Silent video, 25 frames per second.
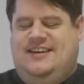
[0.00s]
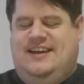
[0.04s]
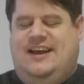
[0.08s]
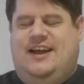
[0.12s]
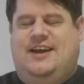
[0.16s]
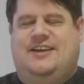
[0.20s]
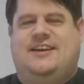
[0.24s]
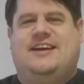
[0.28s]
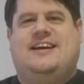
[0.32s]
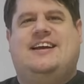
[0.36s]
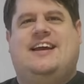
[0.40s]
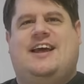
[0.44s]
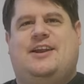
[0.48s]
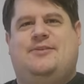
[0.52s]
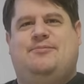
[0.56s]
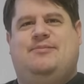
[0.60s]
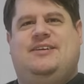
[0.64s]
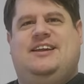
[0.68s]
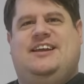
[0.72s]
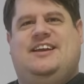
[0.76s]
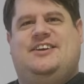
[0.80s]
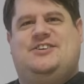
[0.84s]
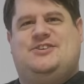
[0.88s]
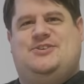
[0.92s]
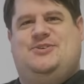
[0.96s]
Uh, there can
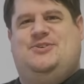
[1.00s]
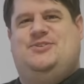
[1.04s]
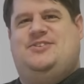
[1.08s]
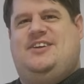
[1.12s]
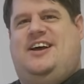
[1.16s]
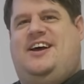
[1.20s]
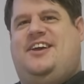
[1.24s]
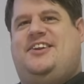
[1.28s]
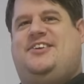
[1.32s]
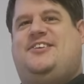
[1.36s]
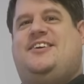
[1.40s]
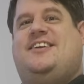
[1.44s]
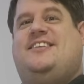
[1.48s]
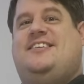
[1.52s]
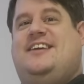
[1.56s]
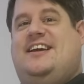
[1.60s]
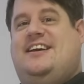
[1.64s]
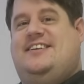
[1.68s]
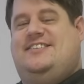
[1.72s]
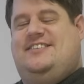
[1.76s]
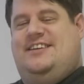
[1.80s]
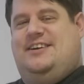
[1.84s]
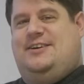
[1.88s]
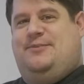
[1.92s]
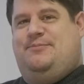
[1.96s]
be issues, other
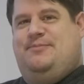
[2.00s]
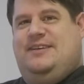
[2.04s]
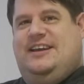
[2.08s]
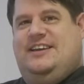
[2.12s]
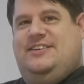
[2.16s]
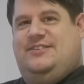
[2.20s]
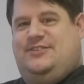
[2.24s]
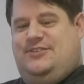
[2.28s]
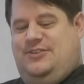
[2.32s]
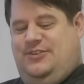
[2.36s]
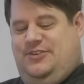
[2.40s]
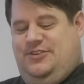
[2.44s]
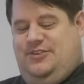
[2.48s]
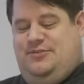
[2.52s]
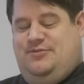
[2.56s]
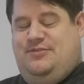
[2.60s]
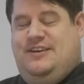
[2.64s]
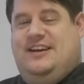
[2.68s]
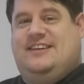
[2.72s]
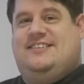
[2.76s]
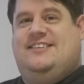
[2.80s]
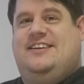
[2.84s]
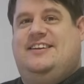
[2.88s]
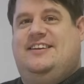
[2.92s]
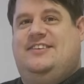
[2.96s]
attacks that are based on the
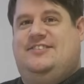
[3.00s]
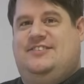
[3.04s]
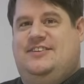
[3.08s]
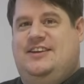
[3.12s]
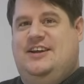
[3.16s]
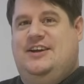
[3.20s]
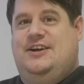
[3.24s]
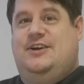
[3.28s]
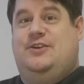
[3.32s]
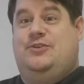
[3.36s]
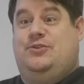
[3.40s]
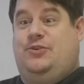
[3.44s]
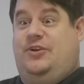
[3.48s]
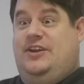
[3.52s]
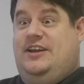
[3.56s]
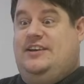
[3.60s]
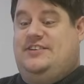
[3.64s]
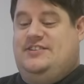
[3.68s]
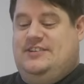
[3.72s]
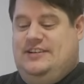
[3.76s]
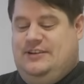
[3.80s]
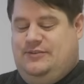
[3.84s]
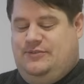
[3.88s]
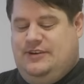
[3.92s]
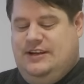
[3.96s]
fact that it's not
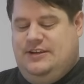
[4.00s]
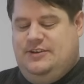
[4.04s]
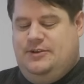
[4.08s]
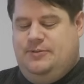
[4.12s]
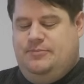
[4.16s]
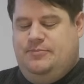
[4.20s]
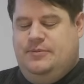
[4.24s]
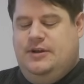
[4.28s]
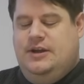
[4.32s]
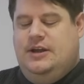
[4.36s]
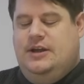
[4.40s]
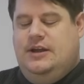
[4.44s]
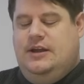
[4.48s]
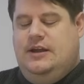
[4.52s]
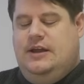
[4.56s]
actually random.